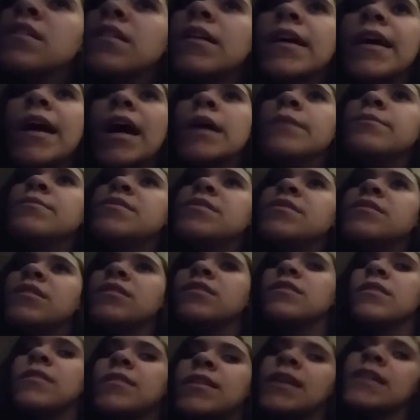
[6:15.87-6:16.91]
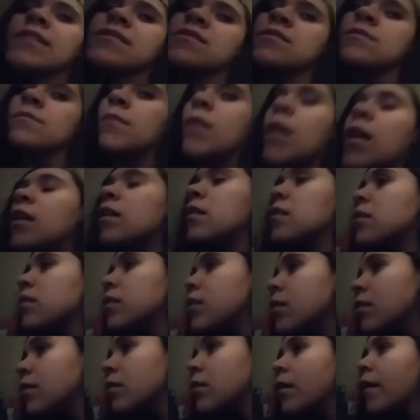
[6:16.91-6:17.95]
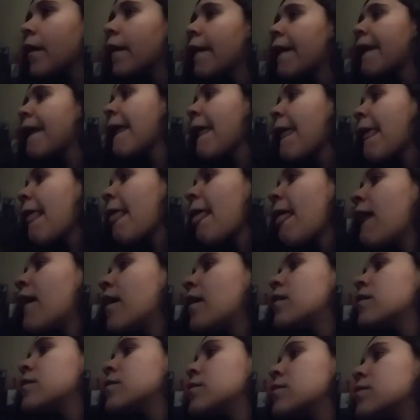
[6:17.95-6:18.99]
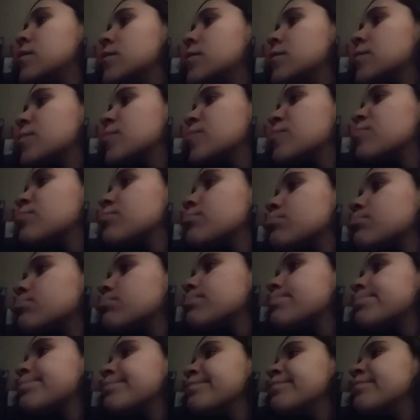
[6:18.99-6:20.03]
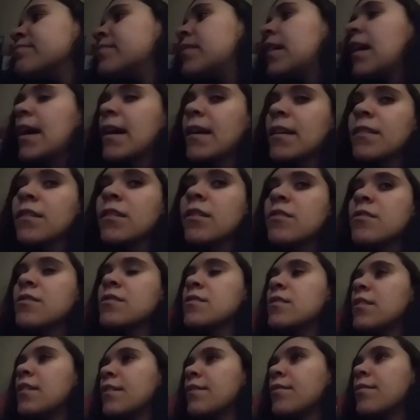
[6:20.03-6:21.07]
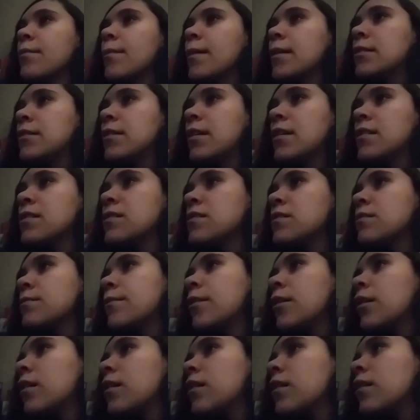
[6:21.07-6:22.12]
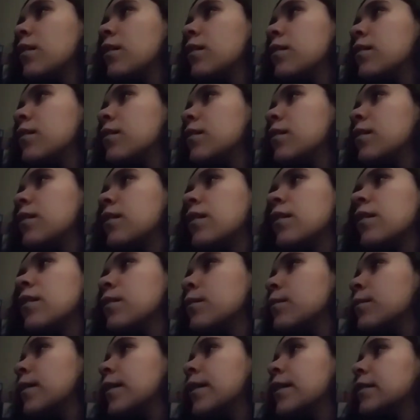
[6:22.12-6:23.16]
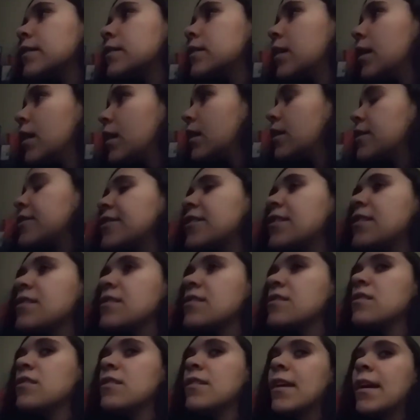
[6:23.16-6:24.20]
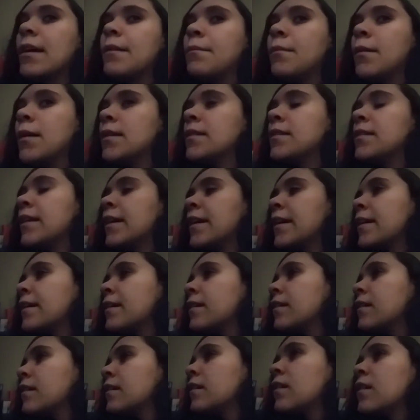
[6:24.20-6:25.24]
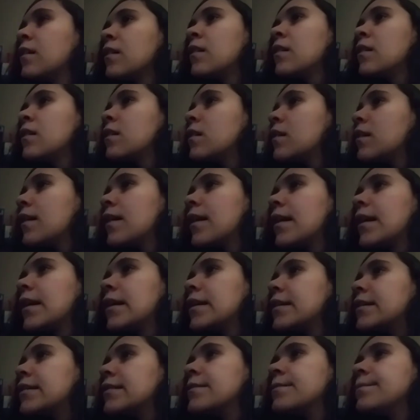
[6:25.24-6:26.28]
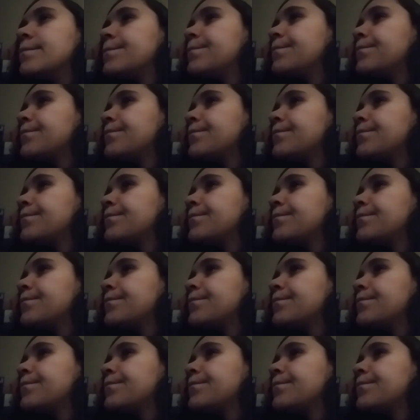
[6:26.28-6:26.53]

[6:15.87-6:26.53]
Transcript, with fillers: Like I'm starting that tomorrow. Oh I gotta learn to study for my test tomorrow. Oh my god! I gotta study on Monday. I gotta.